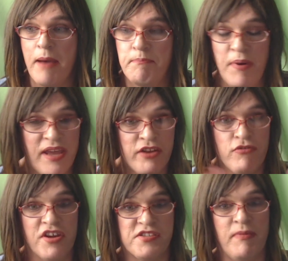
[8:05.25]
But in a
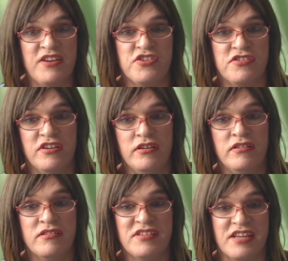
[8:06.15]
ride to Manchester,
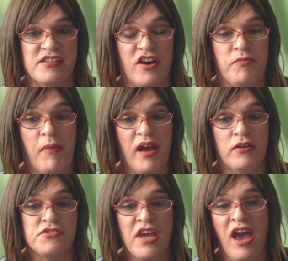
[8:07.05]
6.5
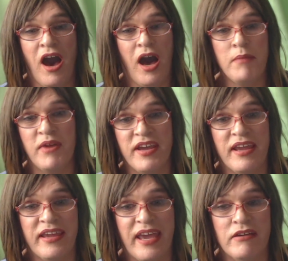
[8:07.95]
miles, I might
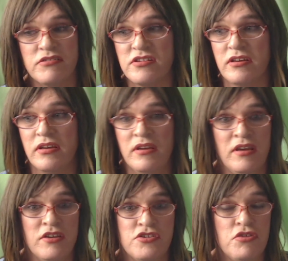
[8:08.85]
encounter
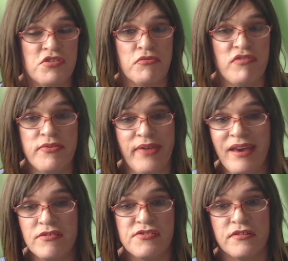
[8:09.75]
2,000 to
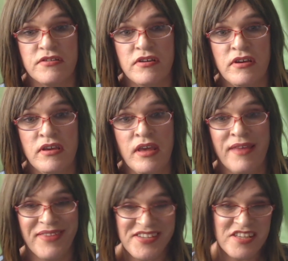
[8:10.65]
3,000.
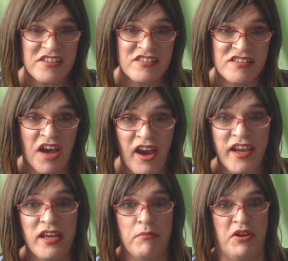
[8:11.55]
That's a
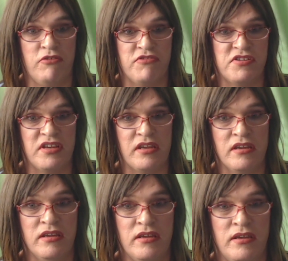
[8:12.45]
tiny minority.
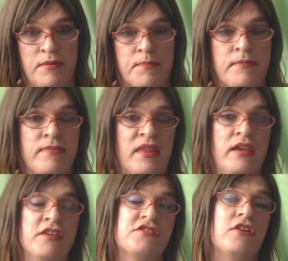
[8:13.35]

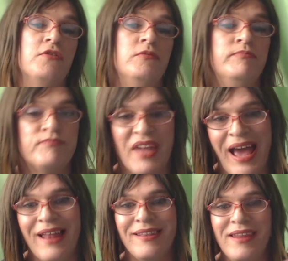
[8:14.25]
So
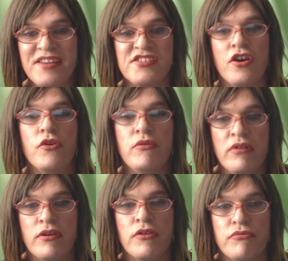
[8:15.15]
let's go
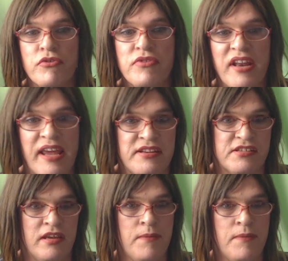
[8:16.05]
through the list.